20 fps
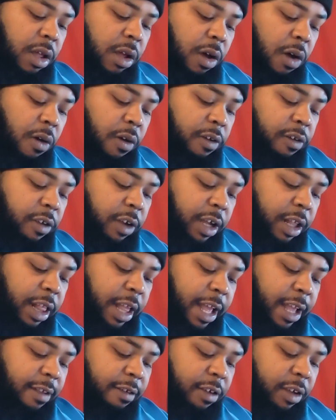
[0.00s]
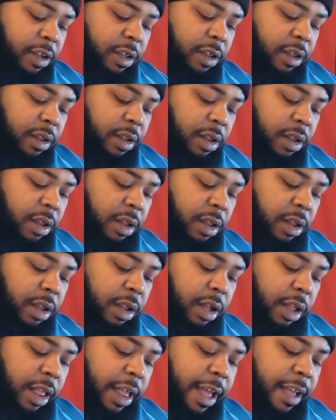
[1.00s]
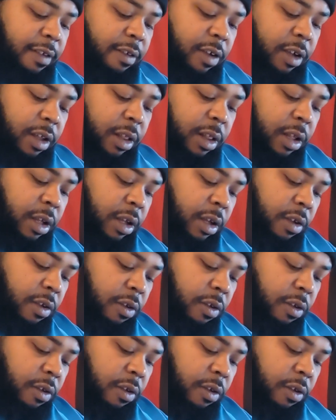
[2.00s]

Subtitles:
Always a classic look.